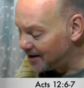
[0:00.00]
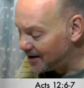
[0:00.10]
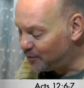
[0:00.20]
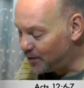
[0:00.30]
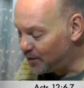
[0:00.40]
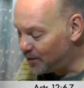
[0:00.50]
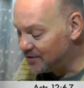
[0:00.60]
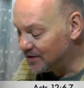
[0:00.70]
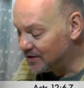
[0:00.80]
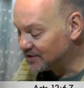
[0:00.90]
before
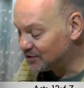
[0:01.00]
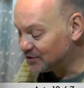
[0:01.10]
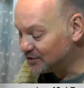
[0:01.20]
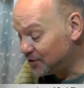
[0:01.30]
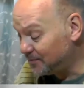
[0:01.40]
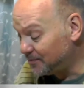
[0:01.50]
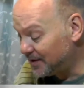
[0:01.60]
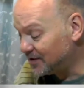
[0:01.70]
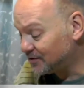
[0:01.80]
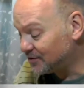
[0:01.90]
Herod was to bring
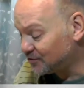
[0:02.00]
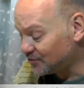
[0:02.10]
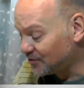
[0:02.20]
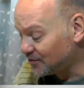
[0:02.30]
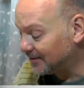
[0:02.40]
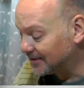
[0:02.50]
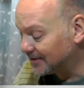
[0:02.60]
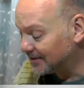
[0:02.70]
Peter to trial,